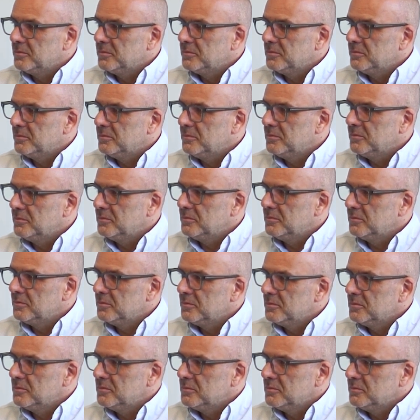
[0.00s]

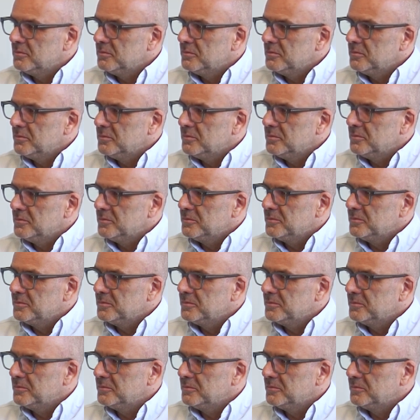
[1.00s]

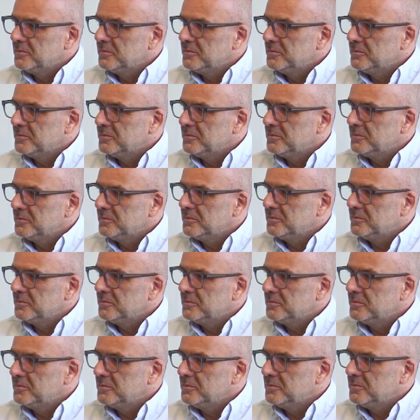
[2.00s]

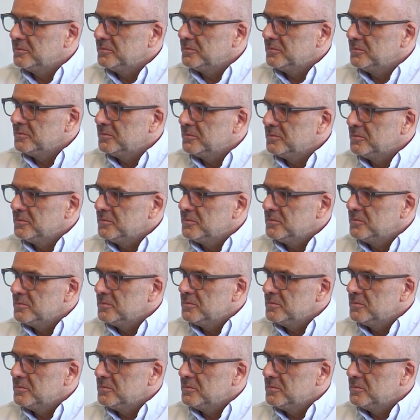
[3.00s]
(not speaking)